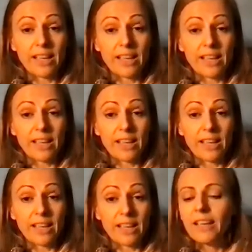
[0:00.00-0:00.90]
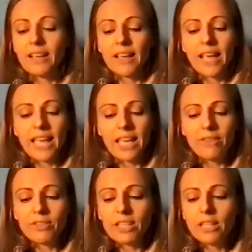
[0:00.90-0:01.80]
as an athlete. And
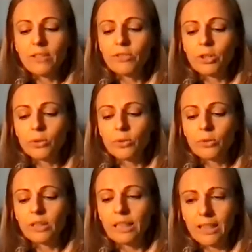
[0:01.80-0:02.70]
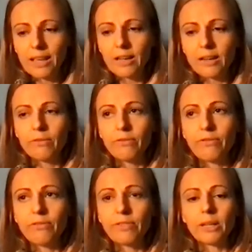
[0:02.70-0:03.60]
I highly recommend, even
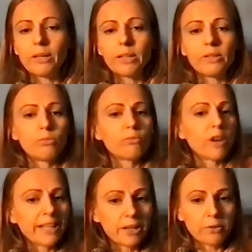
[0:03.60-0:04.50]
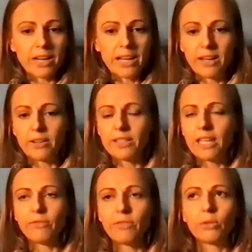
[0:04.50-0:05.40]
if you love
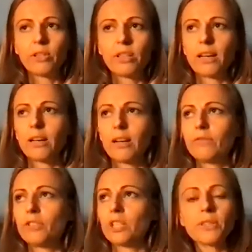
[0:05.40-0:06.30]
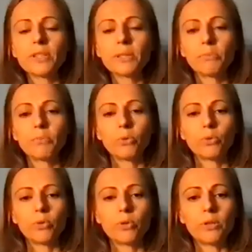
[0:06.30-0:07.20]
running around, if you love,
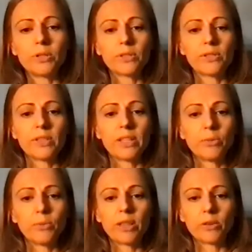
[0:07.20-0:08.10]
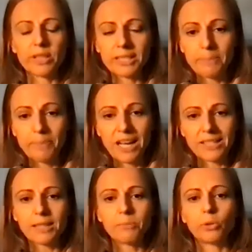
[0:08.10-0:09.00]
whatever sport,
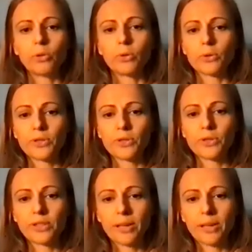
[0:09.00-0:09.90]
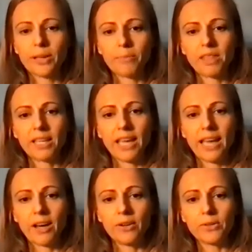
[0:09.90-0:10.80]
whether it's basketball or
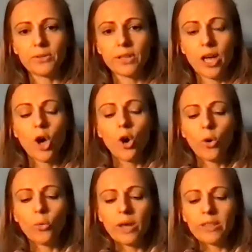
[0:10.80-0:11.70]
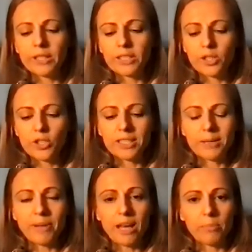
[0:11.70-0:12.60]
something else, or whether it's
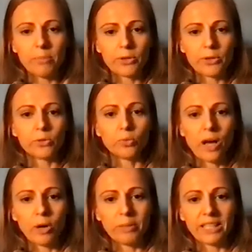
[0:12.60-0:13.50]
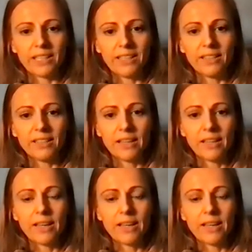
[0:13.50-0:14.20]
just about personal well-being,